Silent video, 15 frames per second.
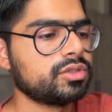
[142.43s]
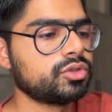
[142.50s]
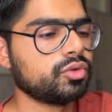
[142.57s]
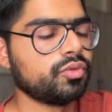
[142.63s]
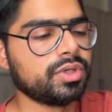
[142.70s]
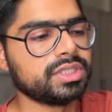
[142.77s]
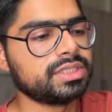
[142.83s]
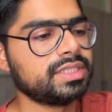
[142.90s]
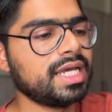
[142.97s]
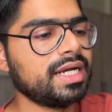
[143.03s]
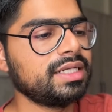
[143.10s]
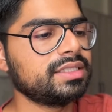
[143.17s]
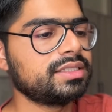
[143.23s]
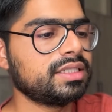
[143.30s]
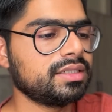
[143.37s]
So once
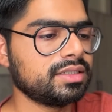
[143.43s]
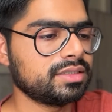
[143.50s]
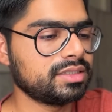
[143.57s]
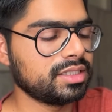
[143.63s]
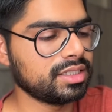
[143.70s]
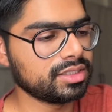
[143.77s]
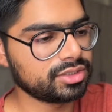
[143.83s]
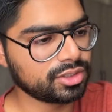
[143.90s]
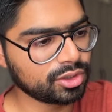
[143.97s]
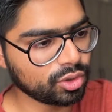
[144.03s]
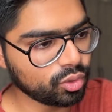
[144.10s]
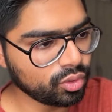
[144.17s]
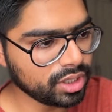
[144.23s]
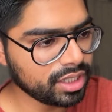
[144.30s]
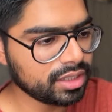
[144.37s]
that is done, it says
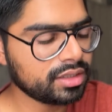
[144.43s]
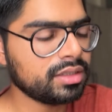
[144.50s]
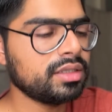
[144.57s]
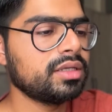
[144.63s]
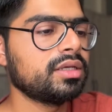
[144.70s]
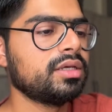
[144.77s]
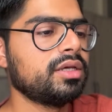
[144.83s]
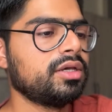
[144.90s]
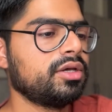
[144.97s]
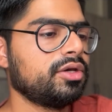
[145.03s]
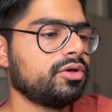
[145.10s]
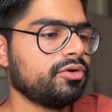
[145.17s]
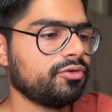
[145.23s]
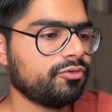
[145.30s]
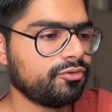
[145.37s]
loading.
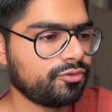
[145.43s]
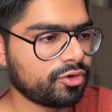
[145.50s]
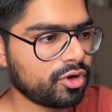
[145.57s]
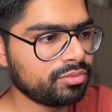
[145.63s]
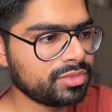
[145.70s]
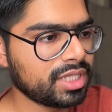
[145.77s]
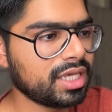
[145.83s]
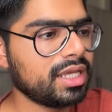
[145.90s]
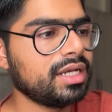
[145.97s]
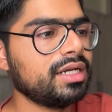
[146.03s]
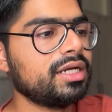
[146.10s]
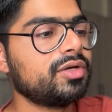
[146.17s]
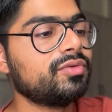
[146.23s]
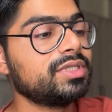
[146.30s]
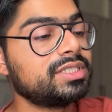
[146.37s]
From there,
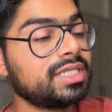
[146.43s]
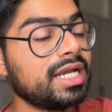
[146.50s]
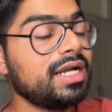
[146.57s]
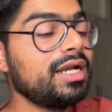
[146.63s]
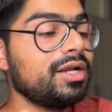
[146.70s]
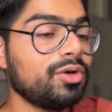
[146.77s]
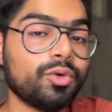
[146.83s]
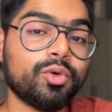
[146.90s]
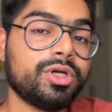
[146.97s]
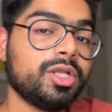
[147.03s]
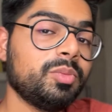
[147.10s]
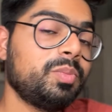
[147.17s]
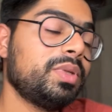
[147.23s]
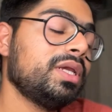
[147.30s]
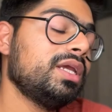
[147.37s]
it will send an
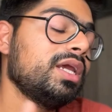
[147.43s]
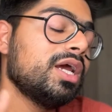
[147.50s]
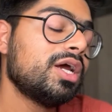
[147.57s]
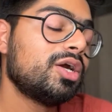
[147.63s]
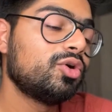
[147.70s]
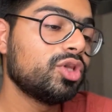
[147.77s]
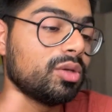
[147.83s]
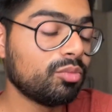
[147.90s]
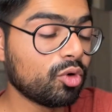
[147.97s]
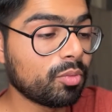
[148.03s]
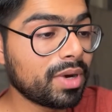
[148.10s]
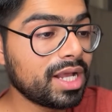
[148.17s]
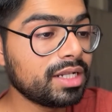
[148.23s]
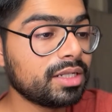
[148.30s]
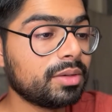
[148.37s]
OTP to the
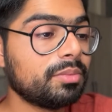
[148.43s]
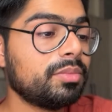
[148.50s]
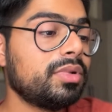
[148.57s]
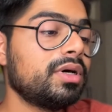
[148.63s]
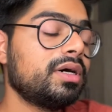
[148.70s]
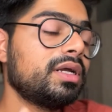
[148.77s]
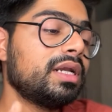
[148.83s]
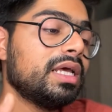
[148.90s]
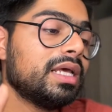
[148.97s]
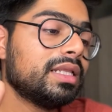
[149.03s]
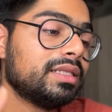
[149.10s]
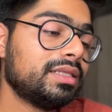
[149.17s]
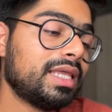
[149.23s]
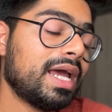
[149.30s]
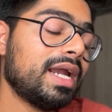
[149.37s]
mobile number
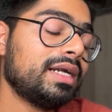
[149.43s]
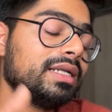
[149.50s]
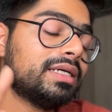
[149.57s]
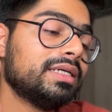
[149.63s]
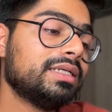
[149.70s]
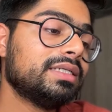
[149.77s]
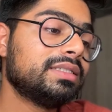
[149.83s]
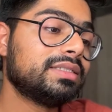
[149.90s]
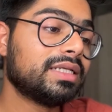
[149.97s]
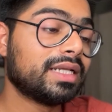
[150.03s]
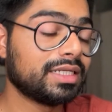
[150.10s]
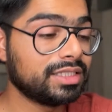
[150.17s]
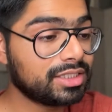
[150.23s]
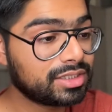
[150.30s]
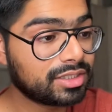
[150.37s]
that is
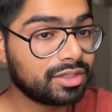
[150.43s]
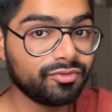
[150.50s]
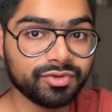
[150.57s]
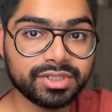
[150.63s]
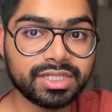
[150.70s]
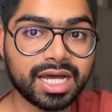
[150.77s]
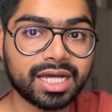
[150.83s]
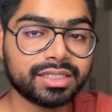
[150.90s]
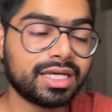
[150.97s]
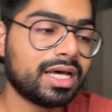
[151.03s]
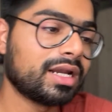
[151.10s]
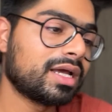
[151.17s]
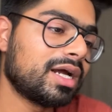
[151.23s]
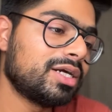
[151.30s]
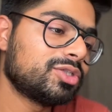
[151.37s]
registered with the
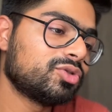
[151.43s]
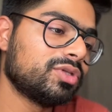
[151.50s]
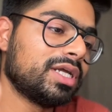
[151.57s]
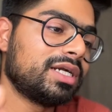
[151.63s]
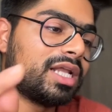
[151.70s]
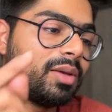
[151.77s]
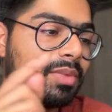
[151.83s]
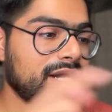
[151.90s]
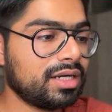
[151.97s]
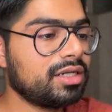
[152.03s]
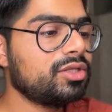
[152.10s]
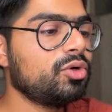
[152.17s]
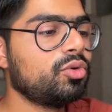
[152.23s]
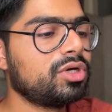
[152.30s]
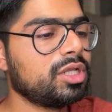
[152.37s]
Aadhaar card. So that time
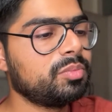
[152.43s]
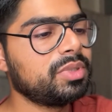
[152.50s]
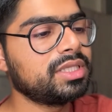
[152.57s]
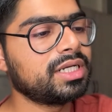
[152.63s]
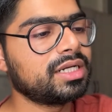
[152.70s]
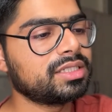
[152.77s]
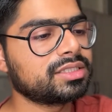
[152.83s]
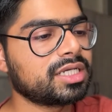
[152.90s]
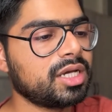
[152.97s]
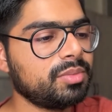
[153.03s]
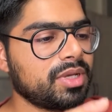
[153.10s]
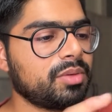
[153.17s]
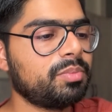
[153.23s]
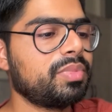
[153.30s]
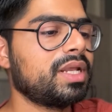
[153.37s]
enter the OTP that has come
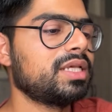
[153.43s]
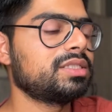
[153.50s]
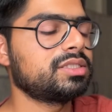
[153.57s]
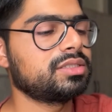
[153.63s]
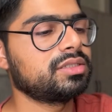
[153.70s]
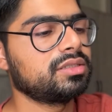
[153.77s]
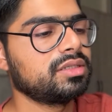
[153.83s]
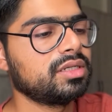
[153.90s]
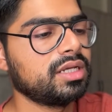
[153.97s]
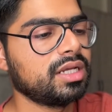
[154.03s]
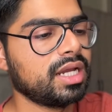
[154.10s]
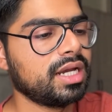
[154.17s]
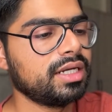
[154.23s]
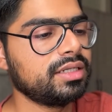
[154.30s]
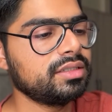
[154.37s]
and press
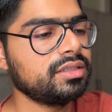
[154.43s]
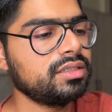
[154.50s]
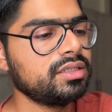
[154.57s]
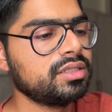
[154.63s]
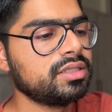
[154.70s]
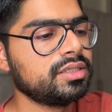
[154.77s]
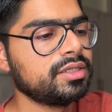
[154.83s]
enter.